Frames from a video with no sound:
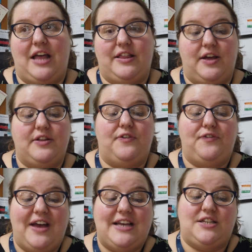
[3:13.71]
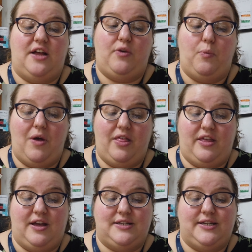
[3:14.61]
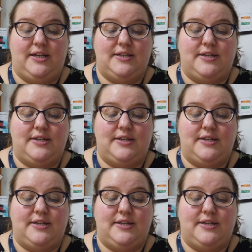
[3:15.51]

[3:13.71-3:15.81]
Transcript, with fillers: The fair starts at 1:30,